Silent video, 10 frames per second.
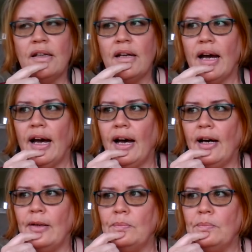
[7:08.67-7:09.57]

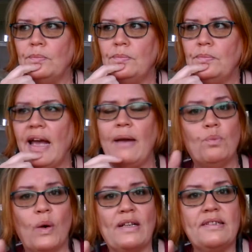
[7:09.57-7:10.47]
And
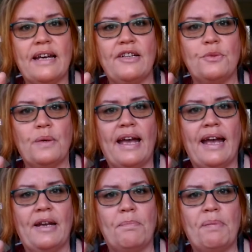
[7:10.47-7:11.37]
one stage we
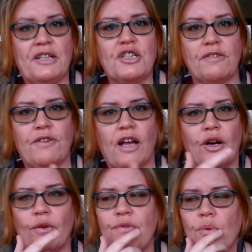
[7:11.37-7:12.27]
had a picture fly
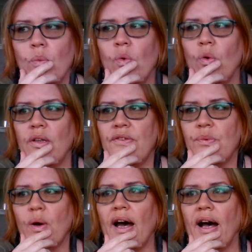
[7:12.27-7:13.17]
off the wall as
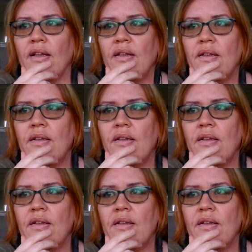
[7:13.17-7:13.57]
well.